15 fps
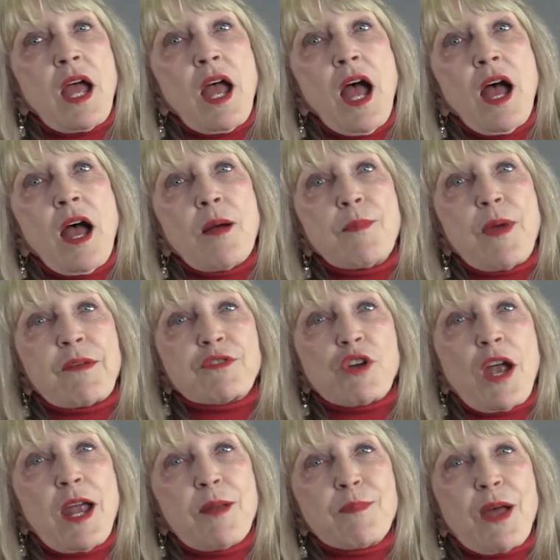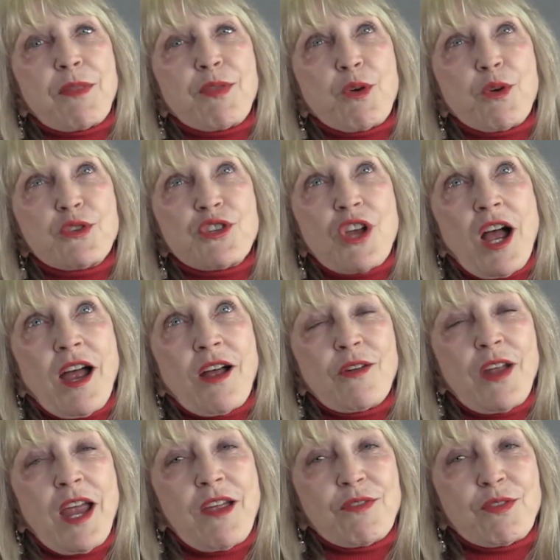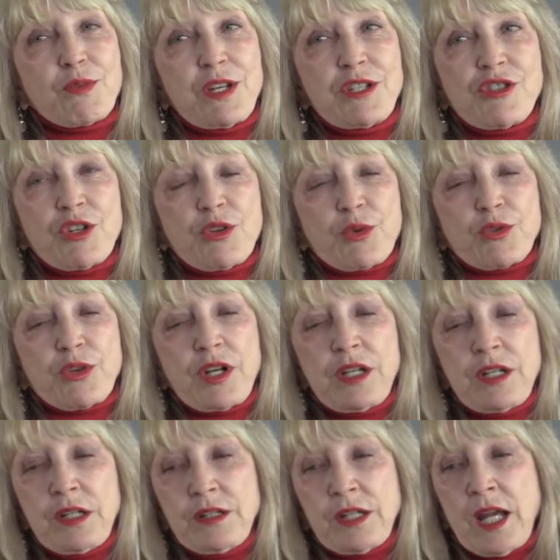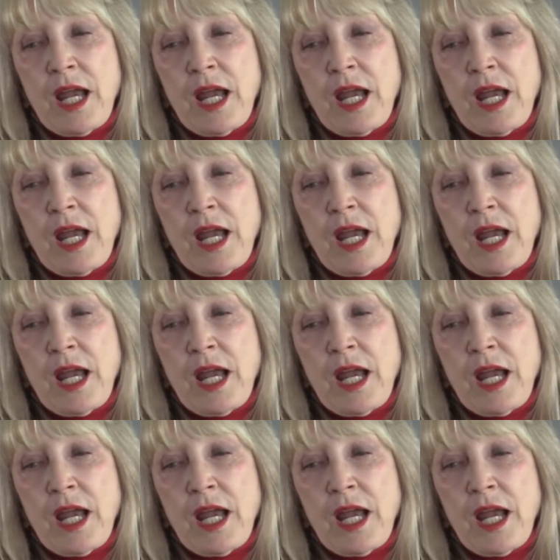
After I had my third child, I have three children.